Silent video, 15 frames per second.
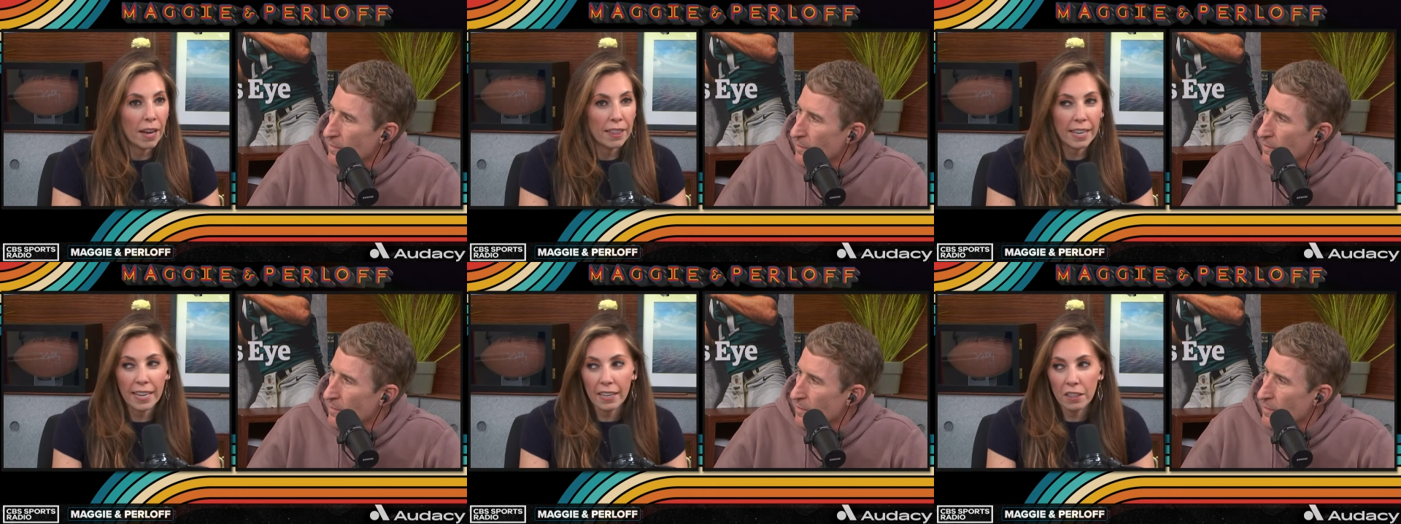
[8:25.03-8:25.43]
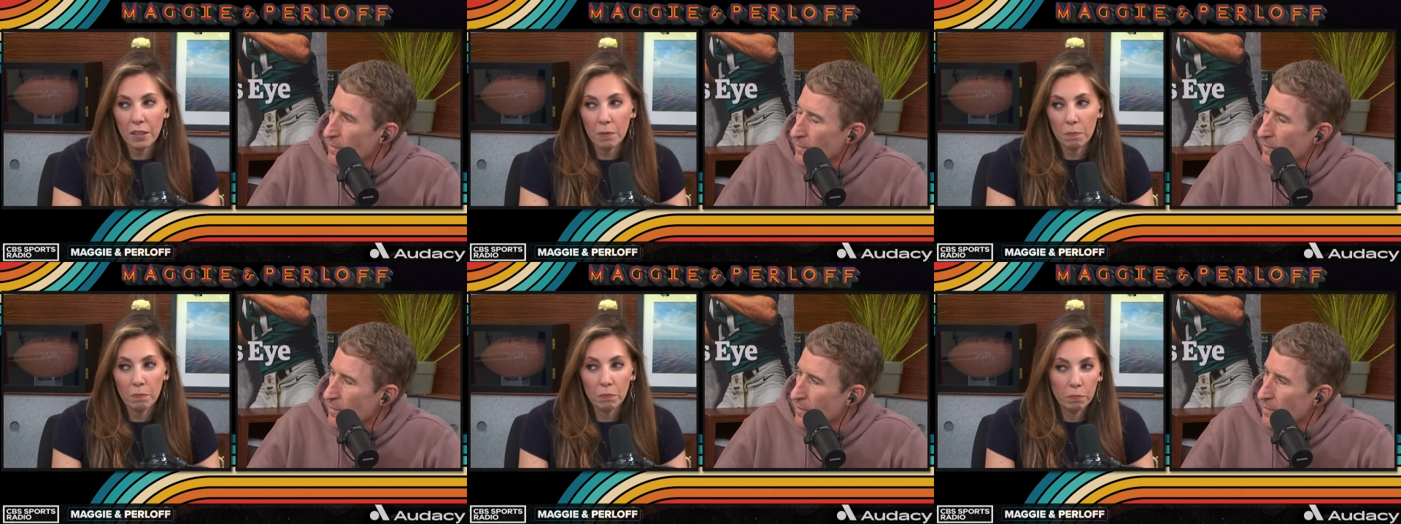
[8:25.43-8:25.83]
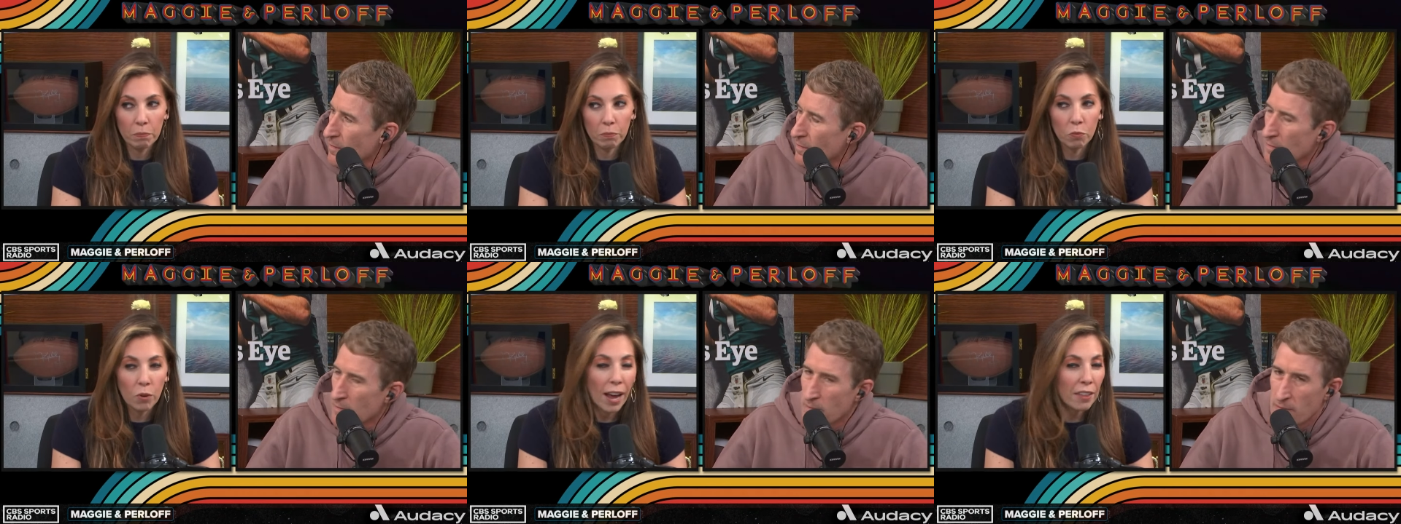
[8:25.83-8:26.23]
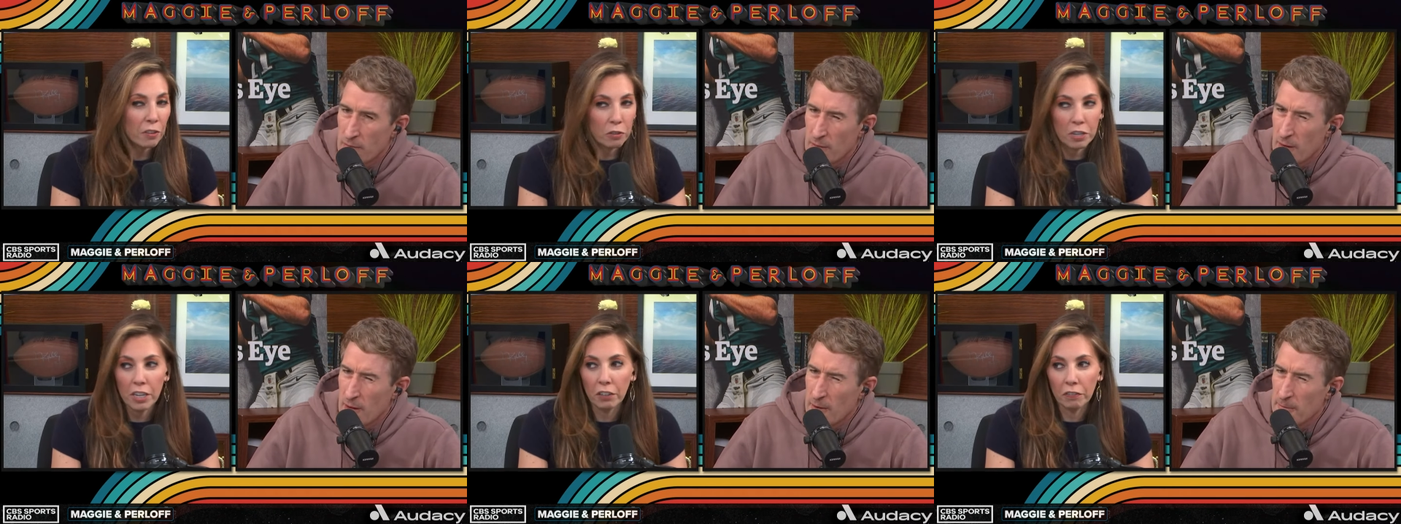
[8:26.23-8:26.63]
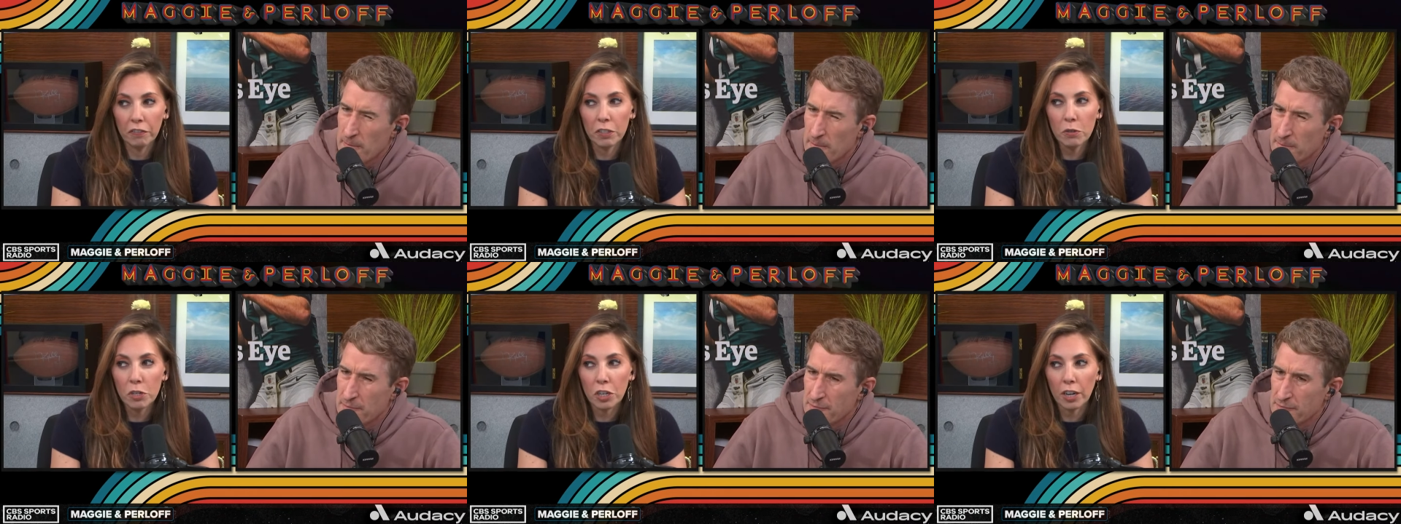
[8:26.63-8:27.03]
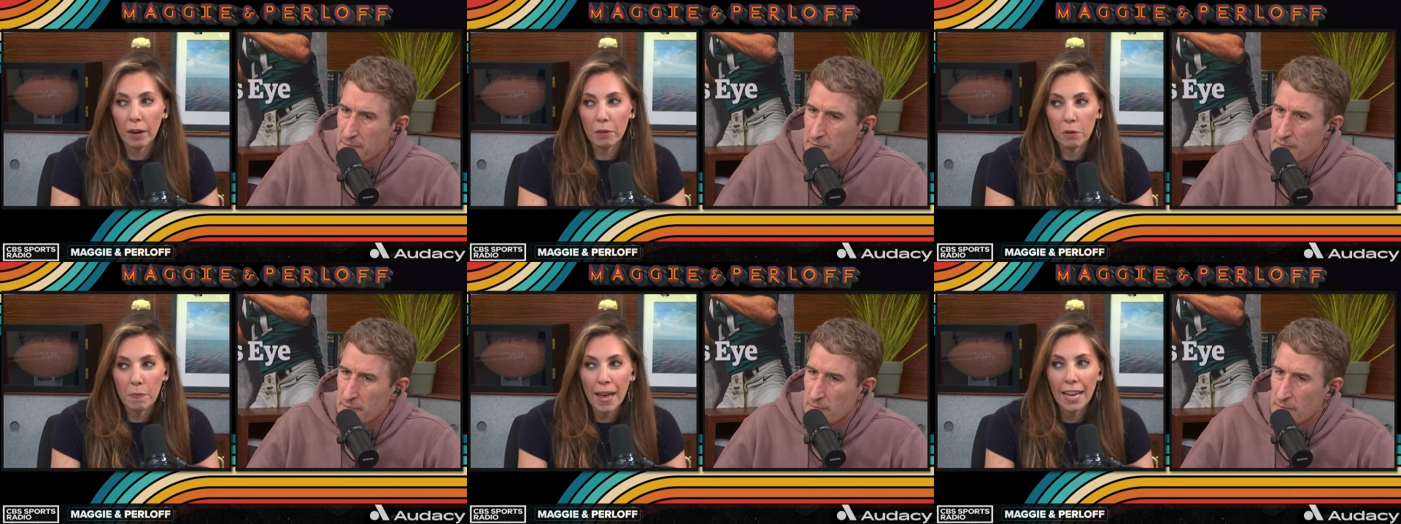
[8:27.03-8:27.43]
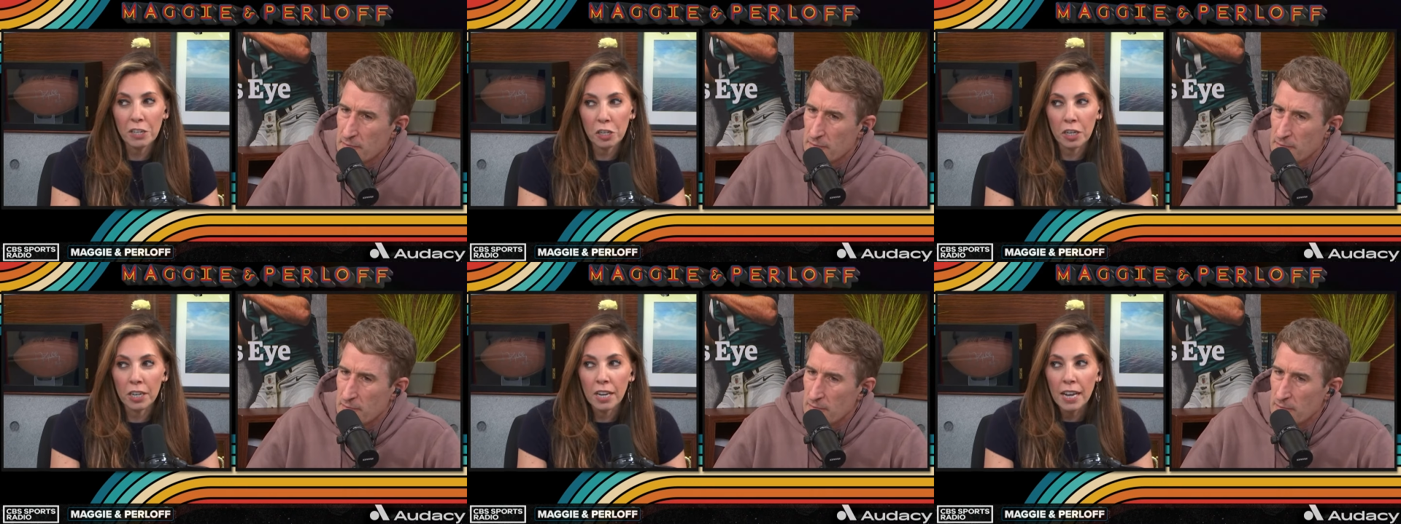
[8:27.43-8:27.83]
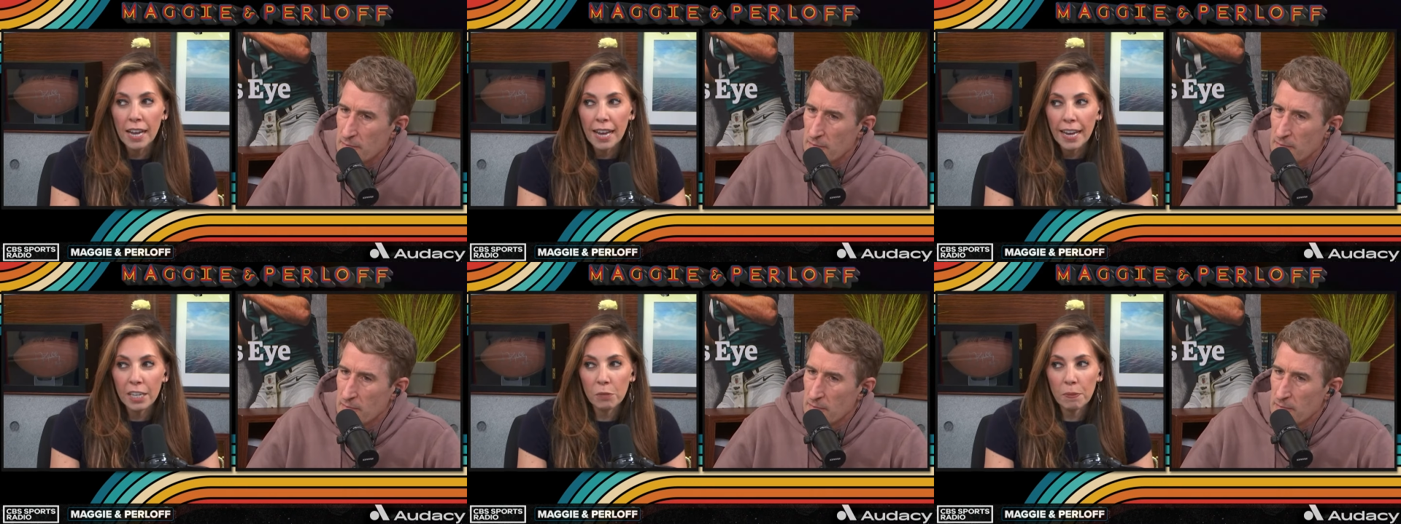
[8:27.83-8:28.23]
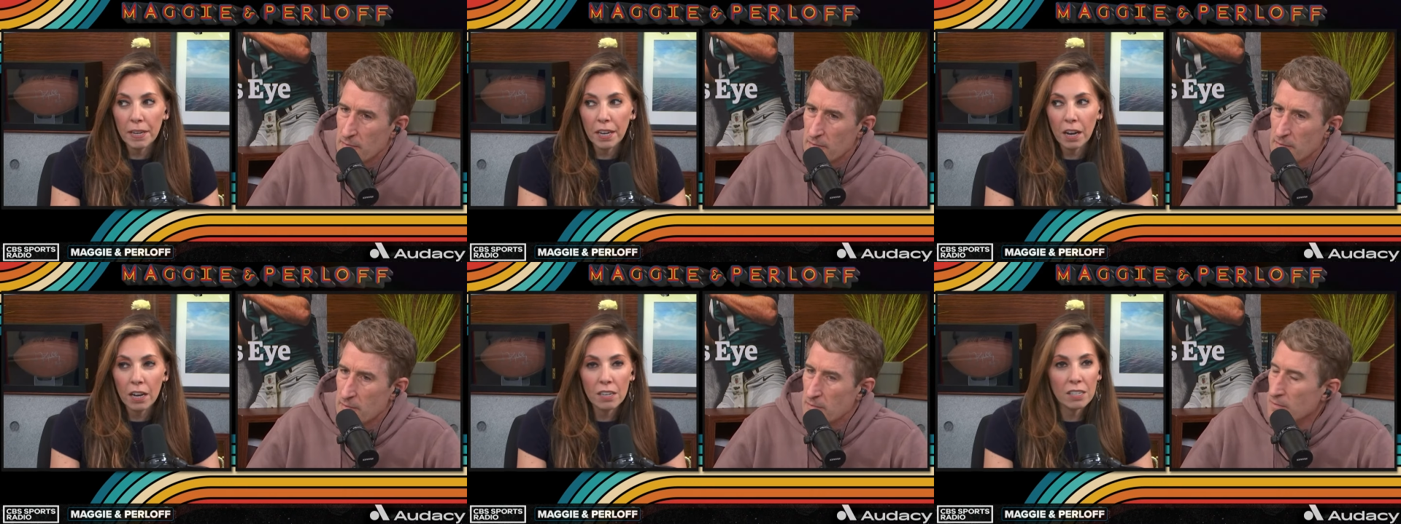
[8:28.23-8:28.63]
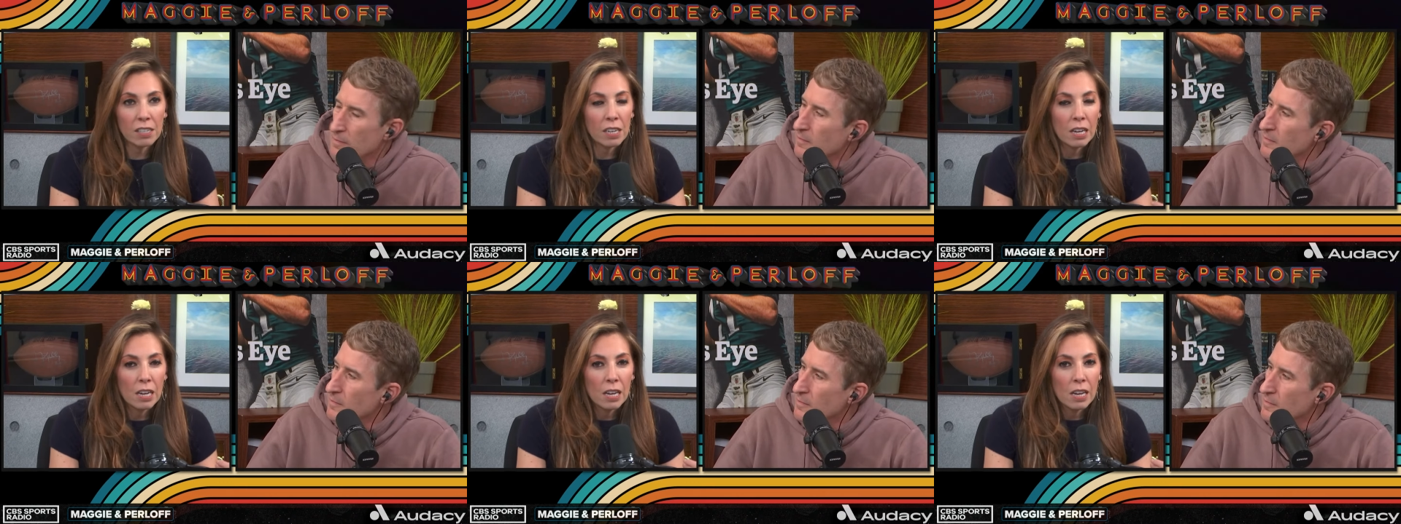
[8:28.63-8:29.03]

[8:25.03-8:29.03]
Speaker 1: I think in the rather near future, I would imagine, is because